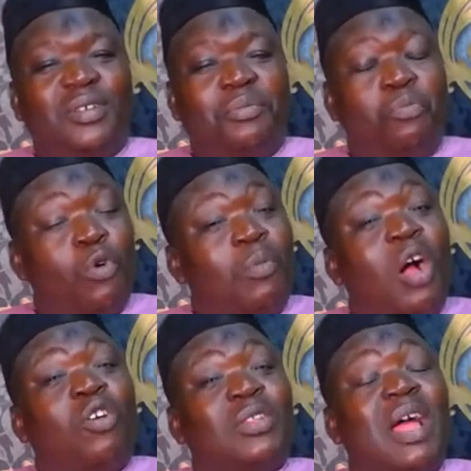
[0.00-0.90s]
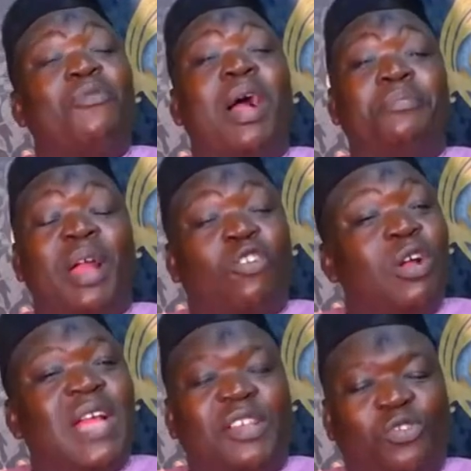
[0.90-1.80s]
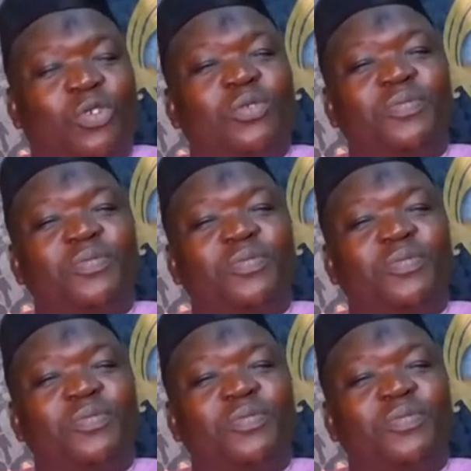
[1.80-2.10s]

mo po ko ta won Agbekoya so